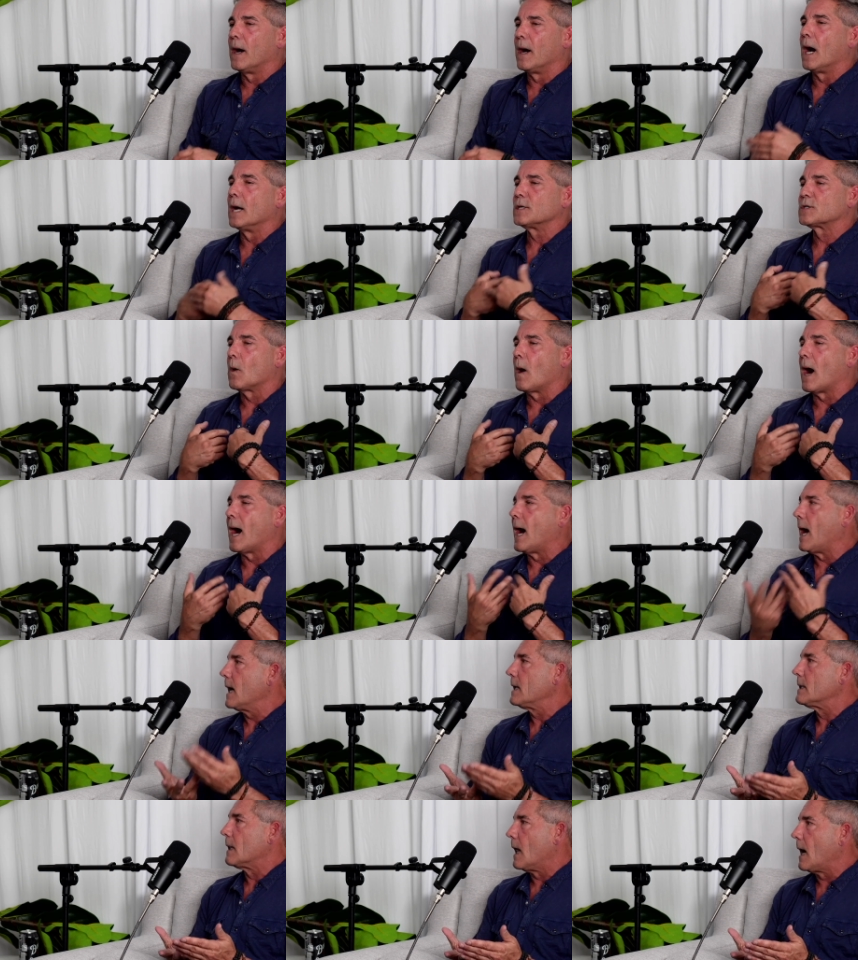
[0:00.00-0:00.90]
so
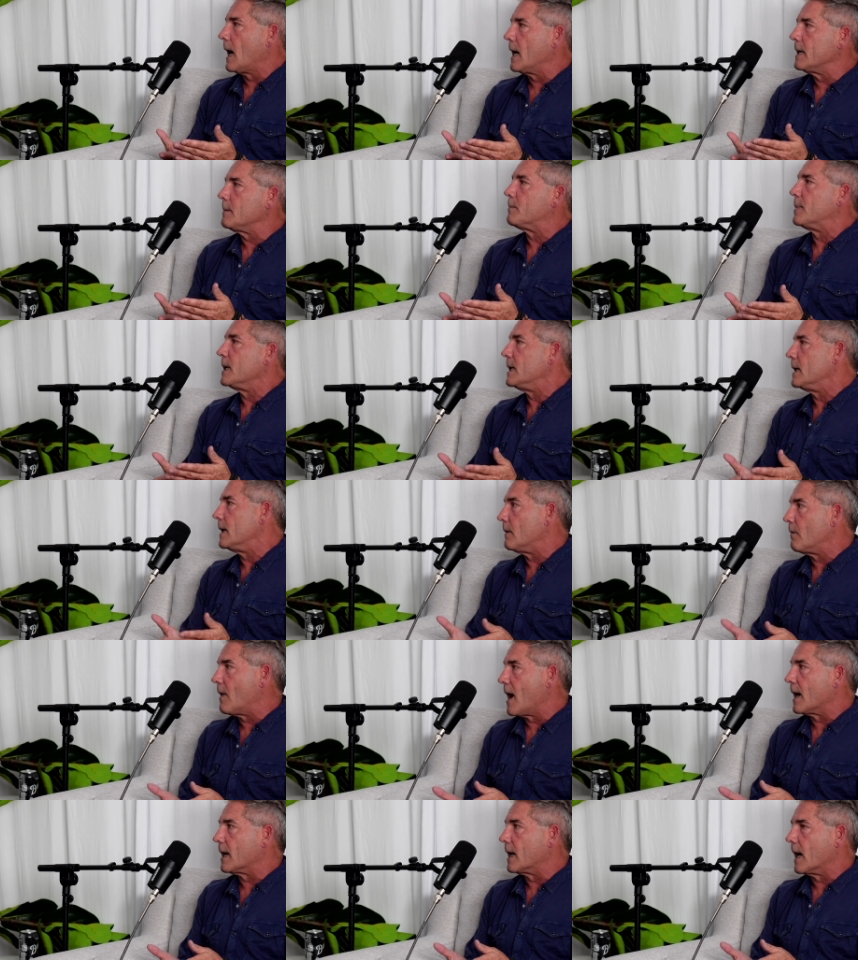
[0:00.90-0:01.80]
I like being
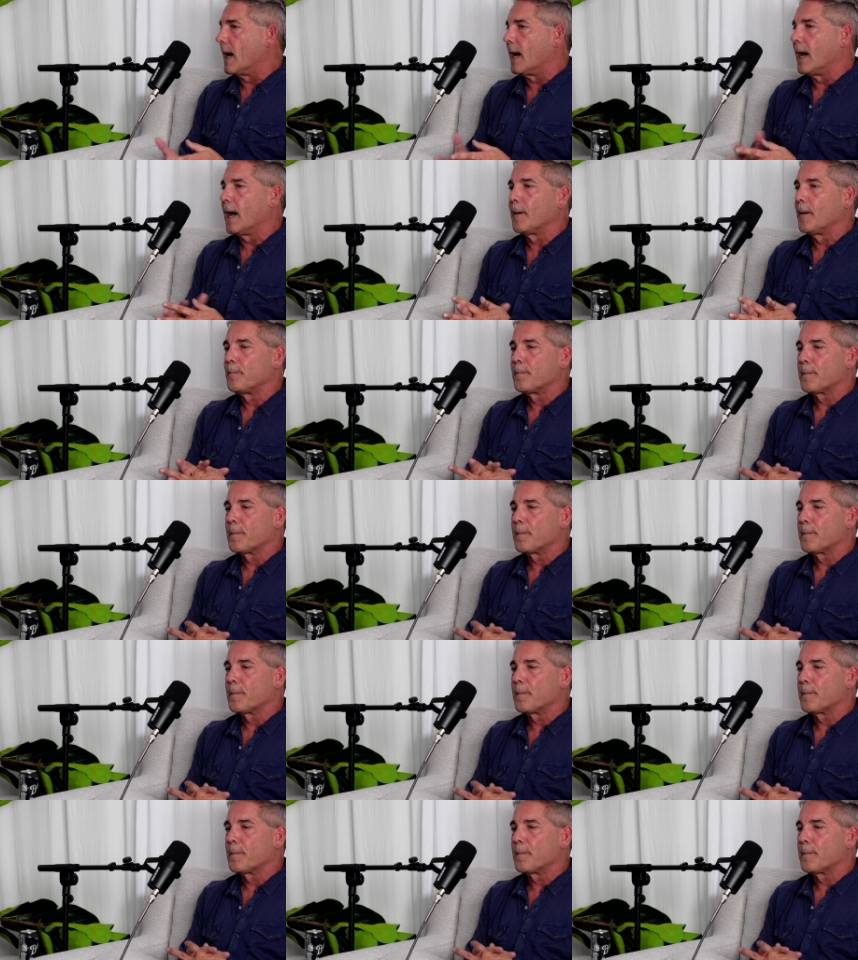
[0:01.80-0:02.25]
that guy.